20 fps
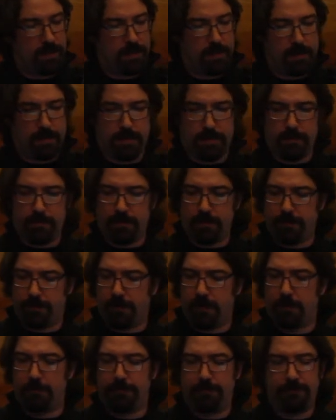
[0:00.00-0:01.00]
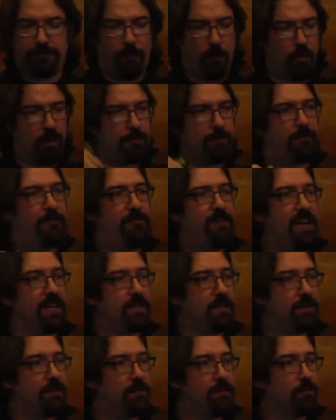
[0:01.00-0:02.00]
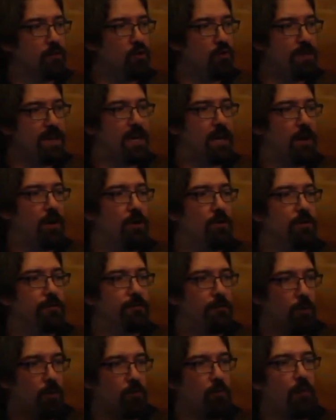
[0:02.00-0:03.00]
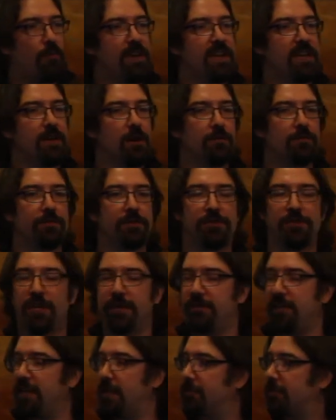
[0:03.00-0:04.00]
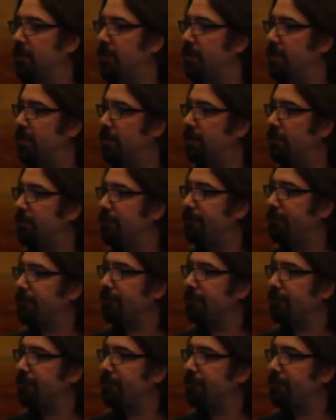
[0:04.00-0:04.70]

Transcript: uh, form fit Ruby code for what we know the JVM can do.